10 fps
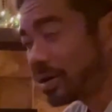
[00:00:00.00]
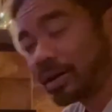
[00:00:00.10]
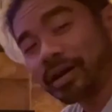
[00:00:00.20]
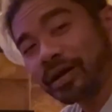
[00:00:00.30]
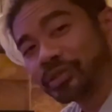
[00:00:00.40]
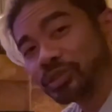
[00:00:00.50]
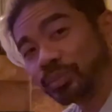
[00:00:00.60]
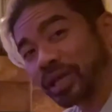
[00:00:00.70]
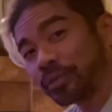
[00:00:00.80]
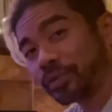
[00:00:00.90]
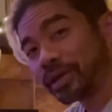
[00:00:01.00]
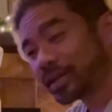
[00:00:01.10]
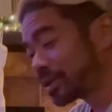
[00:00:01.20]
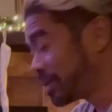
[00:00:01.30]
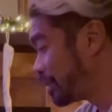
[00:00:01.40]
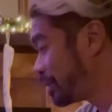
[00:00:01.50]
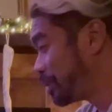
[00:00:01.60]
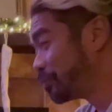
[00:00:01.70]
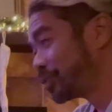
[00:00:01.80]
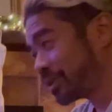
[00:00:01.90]
uh, to play with
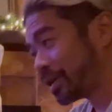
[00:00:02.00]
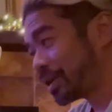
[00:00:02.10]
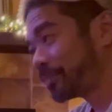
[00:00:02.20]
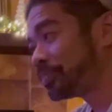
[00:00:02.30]
and whatnot.